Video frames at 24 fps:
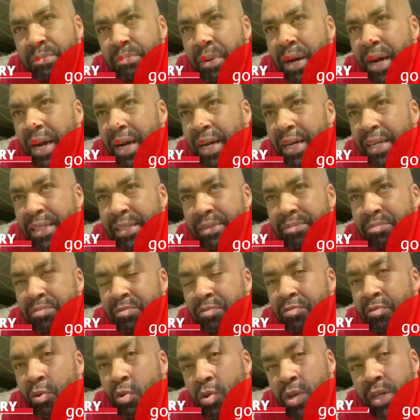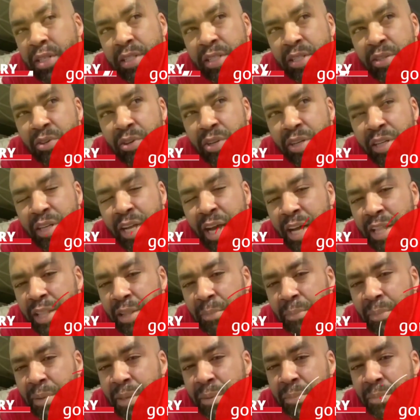by focusing on
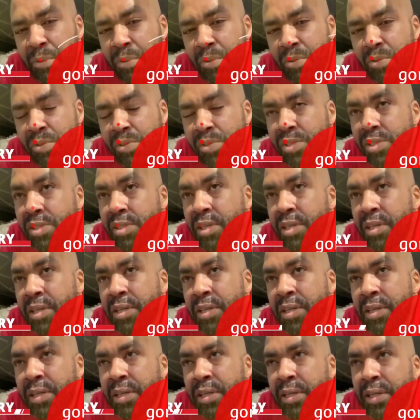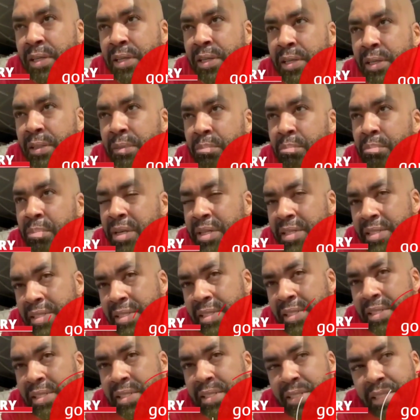other people's
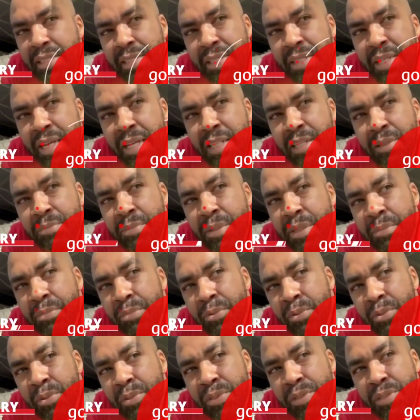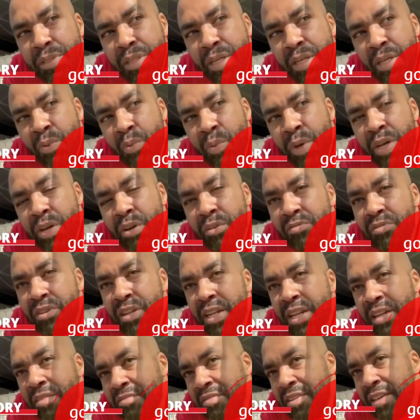businesses and other people's way of
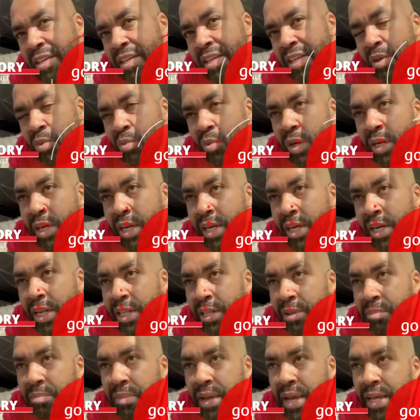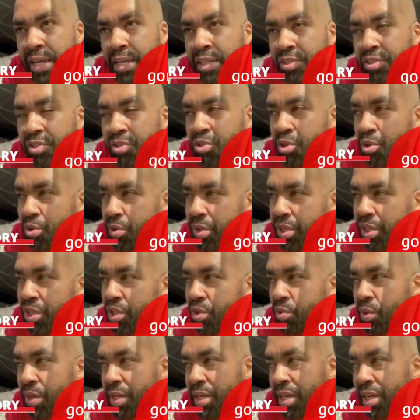living and what another man is doing,
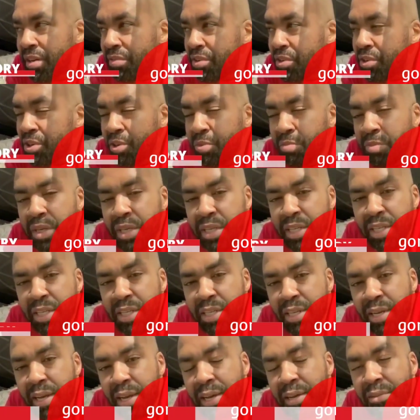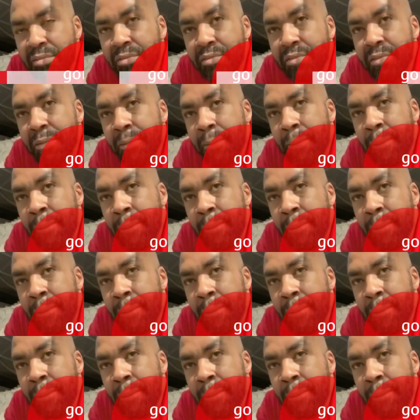you are never going to make it in life.